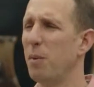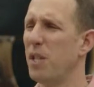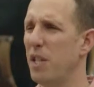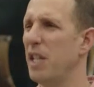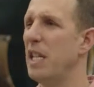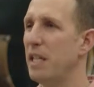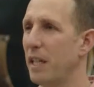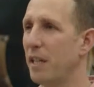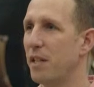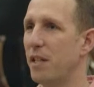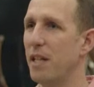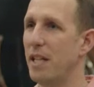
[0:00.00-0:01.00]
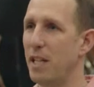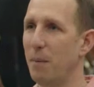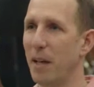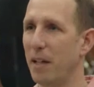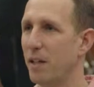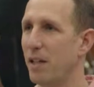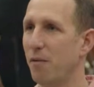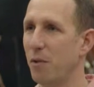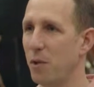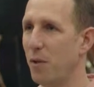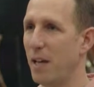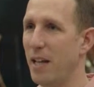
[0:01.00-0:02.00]
which is easy because it's an easy win because
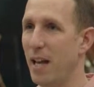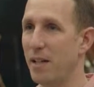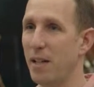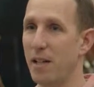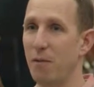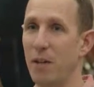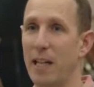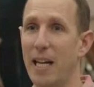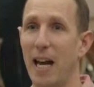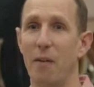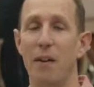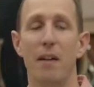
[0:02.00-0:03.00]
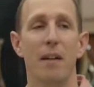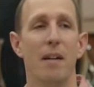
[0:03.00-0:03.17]
everyone's already there, so it doesn't really count.